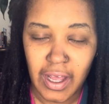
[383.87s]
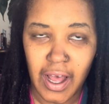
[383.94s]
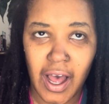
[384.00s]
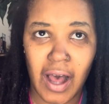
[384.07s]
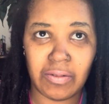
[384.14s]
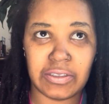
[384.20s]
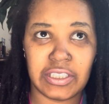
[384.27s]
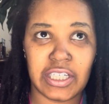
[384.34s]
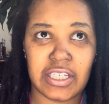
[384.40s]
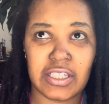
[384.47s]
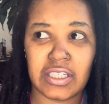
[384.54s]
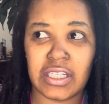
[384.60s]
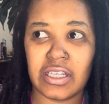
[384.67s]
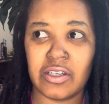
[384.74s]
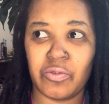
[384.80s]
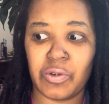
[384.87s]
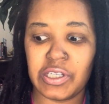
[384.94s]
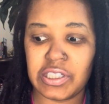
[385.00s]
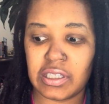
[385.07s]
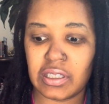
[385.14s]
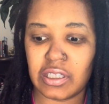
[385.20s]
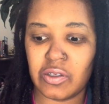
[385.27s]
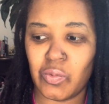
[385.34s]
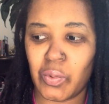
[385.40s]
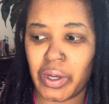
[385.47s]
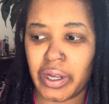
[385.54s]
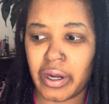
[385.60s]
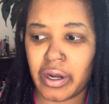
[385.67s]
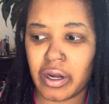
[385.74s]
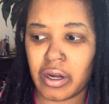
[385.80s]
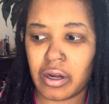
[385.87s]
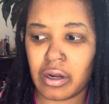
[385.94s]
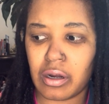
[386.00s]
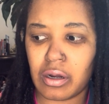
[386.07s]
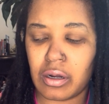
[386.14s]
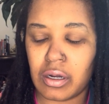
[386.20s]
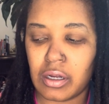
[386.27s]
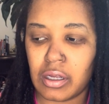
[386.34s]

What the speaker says: I was just seeing recently where